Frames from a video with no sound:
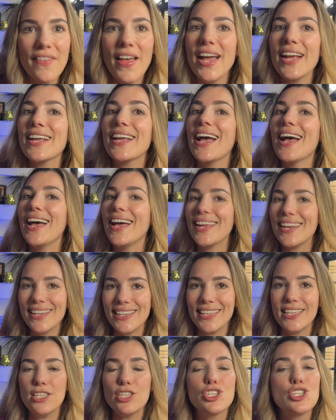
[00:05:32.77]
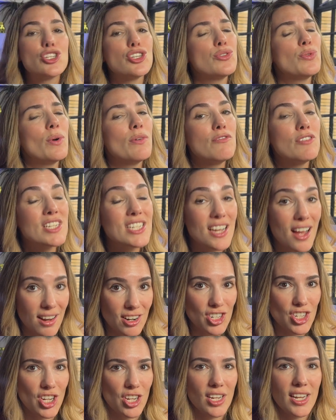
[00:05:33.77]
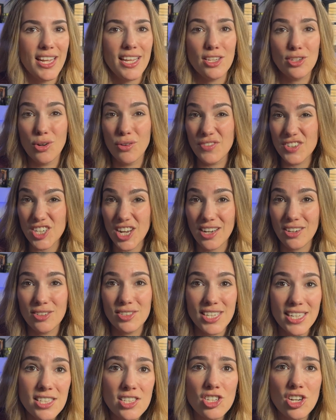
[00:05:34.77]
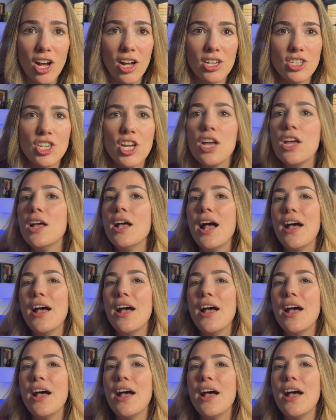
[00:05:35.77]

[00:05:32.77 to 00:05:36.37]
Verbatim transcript: and that can lead to a reduction in your vaginal discharge.